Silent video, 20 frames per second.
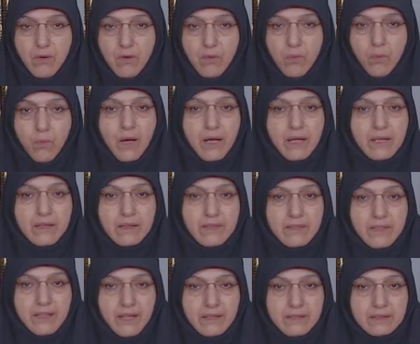why
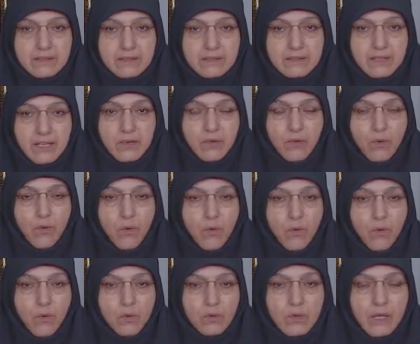then they
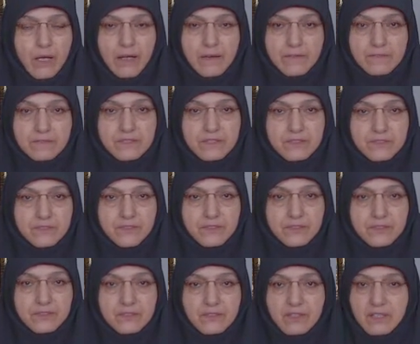all have
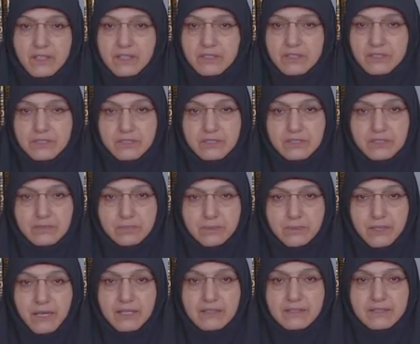different religious
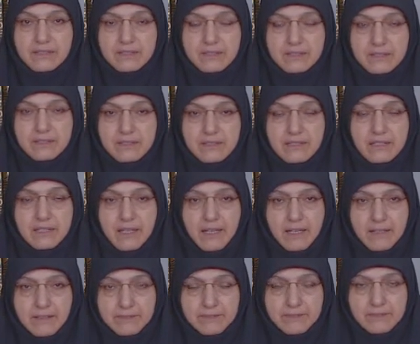practices in
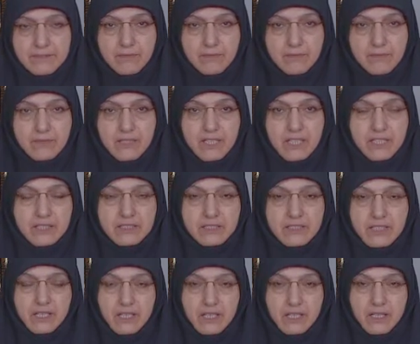life?
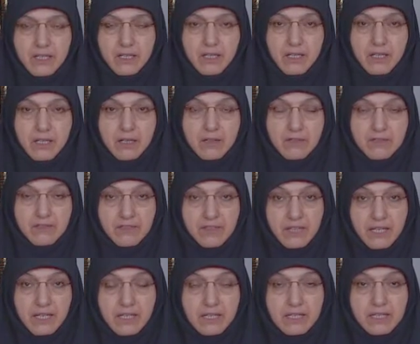Did
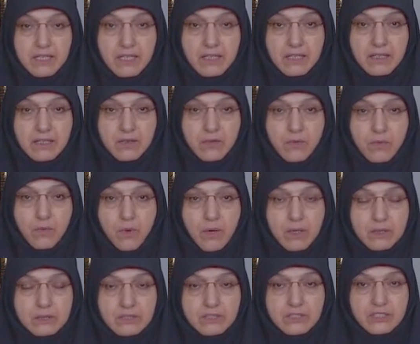really
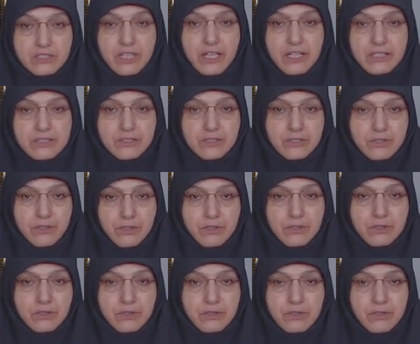one Creator